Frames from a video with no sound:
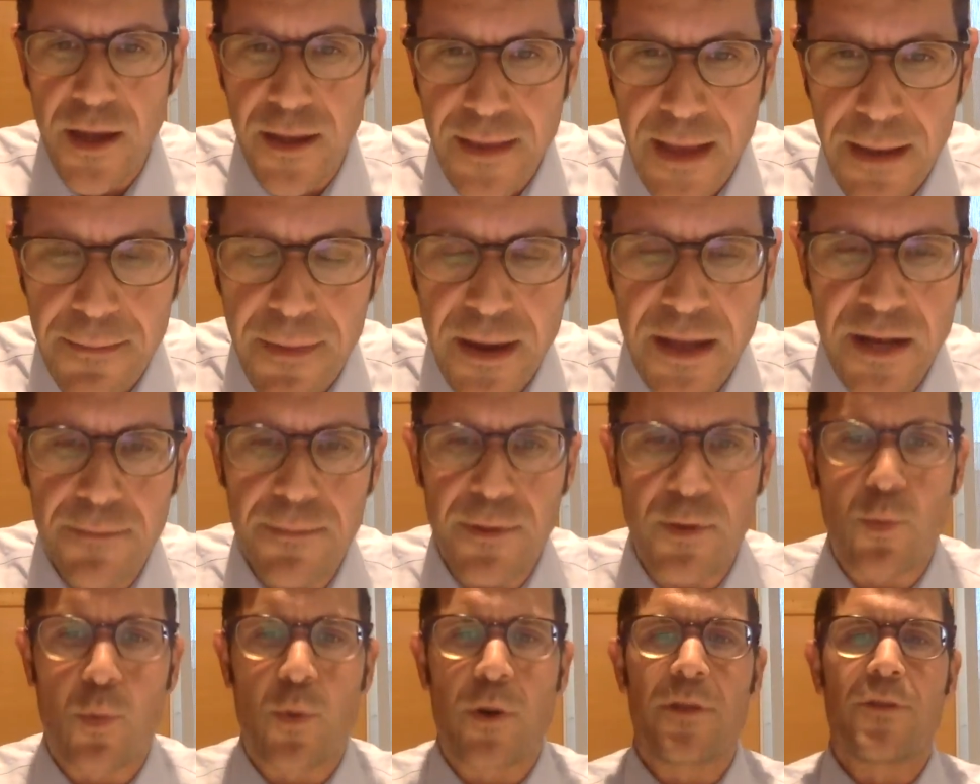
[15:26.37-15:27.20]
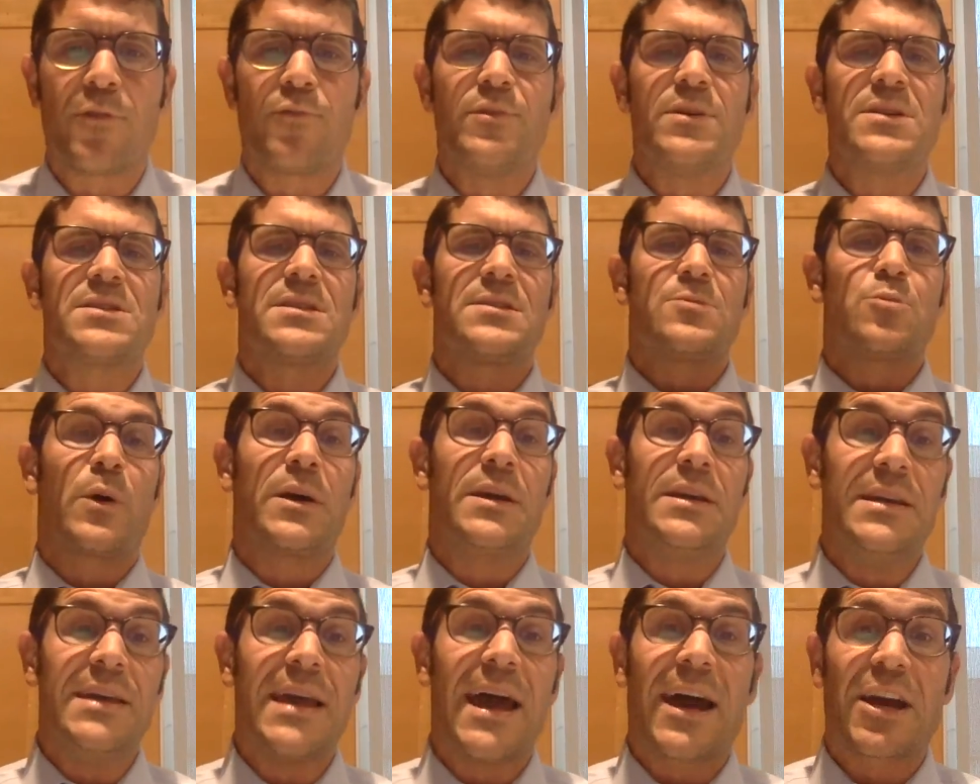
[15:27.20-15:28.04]
and that might have been one of the reasons why
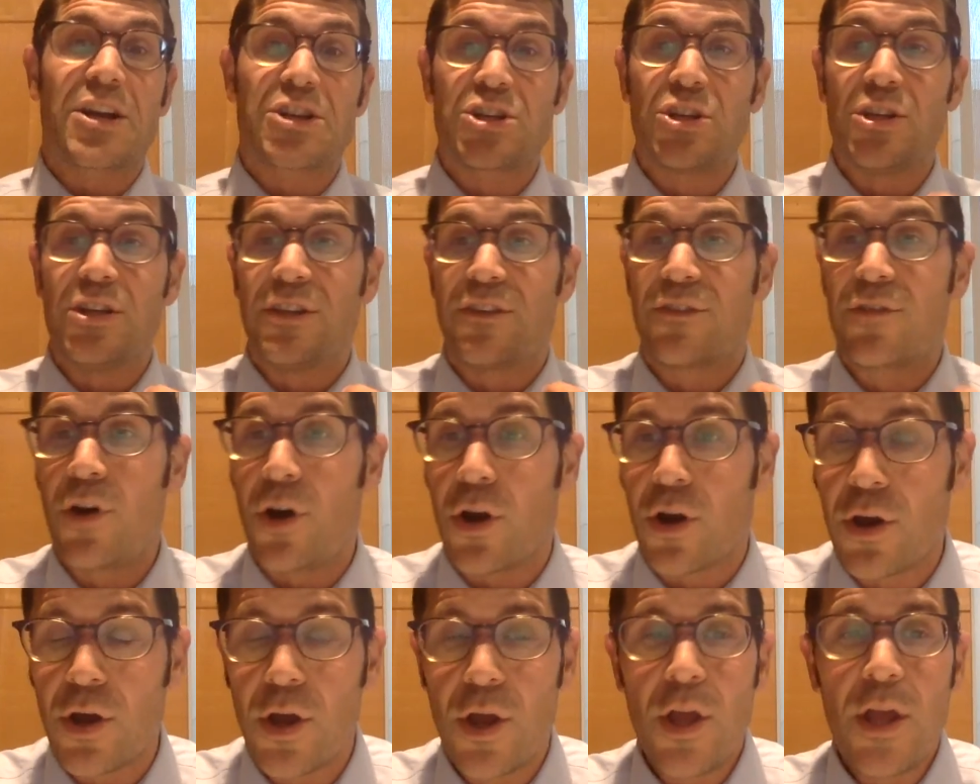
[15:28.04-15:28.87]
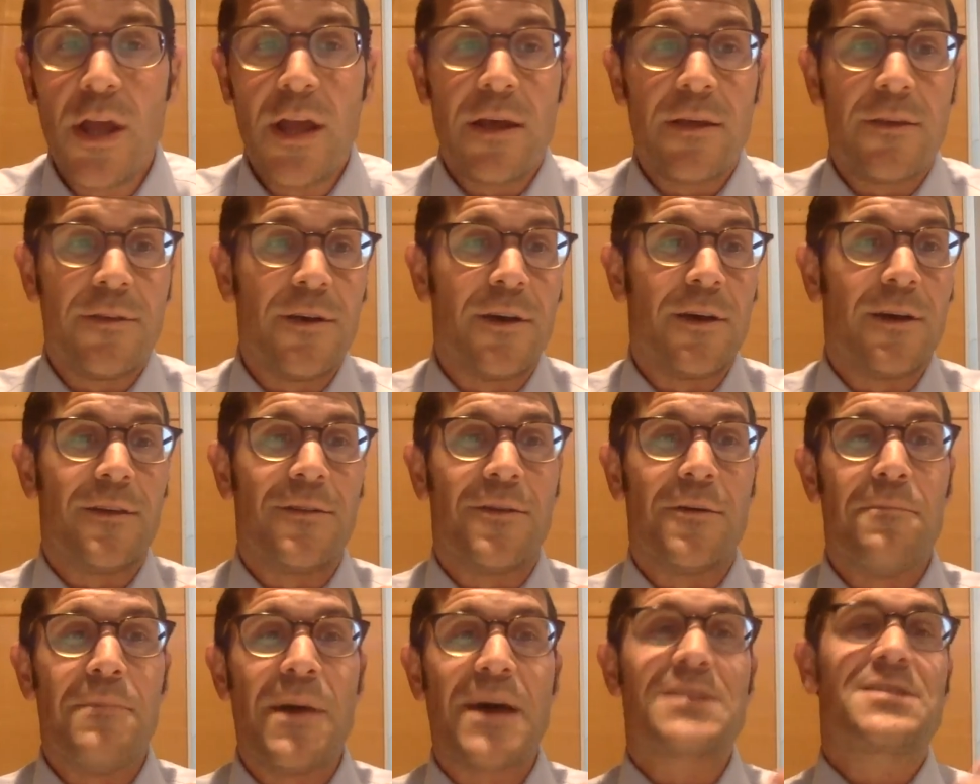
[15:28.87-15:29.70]
he actually took
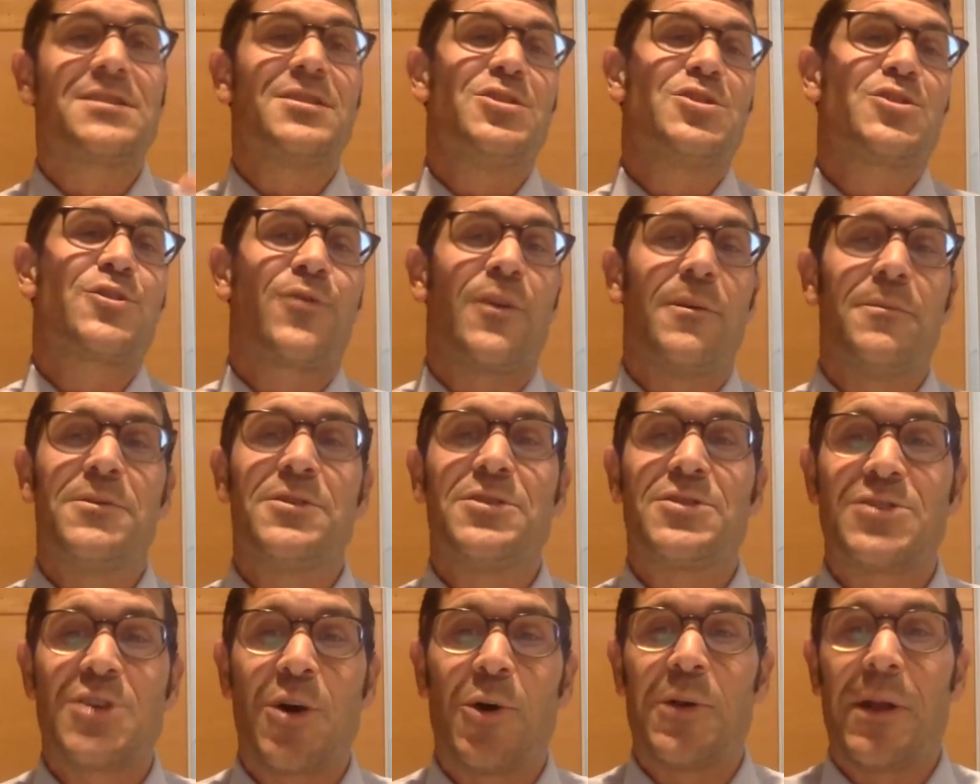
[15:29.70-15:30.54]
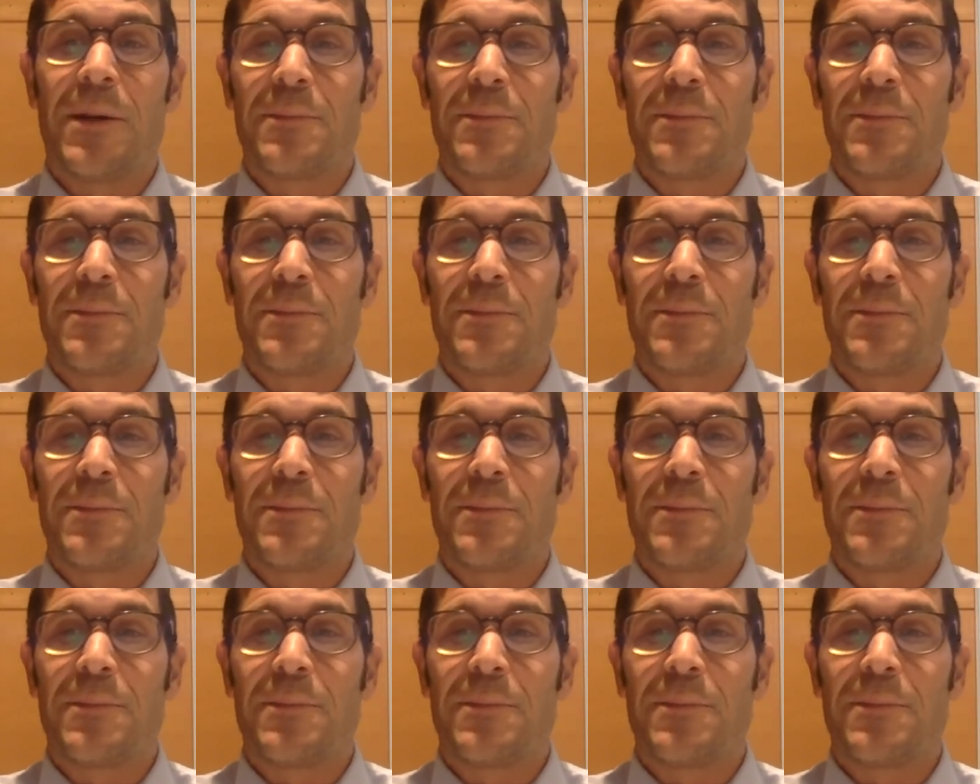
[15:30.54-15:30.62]
the message from the Zona.